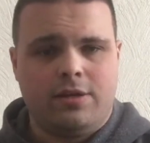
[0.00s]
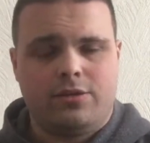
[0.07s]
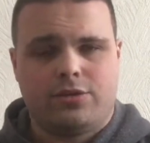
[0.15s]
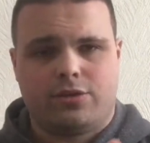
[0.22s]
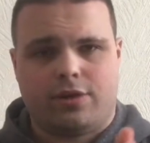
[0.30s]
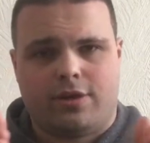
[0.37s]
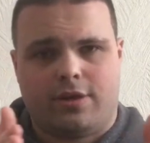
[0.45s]

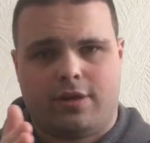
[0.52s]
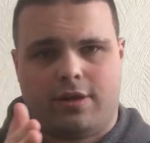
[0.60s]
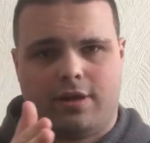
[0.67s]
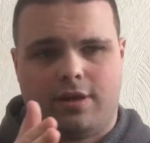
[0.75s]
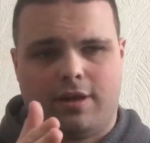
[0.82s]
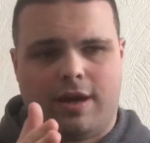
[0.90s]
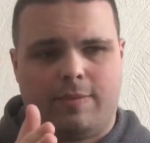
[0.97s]
So,
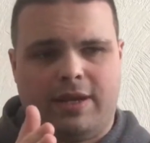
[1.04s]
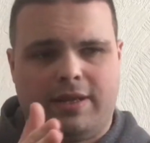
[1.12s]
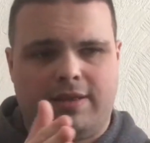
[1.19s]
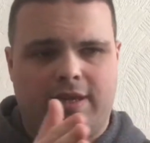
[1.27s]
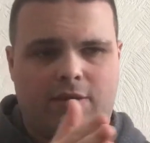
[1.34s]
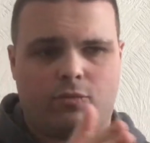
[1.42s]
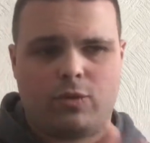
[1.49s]
I mean,
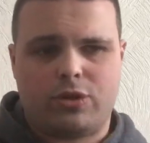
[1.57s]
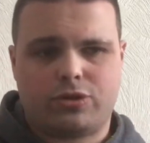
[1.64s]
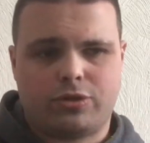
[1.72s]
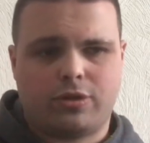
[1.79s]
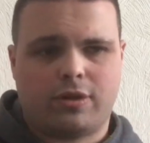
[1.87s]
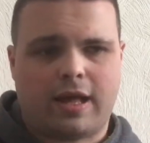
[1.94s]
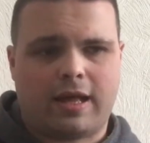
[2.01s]
the
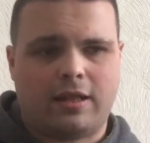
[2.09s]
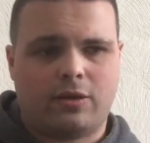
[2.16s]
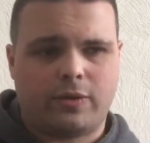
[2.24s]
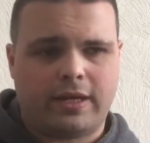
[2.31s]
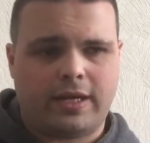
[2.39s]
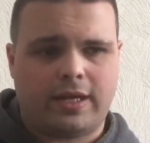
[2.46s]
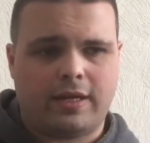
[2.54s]
original
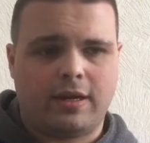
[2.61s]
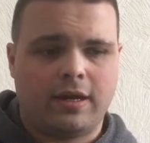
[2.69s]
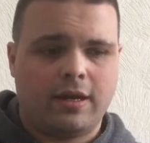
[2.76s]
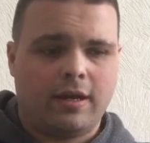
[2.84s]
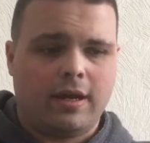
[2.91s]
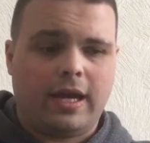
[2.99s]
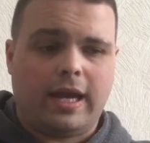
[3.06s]
Halloween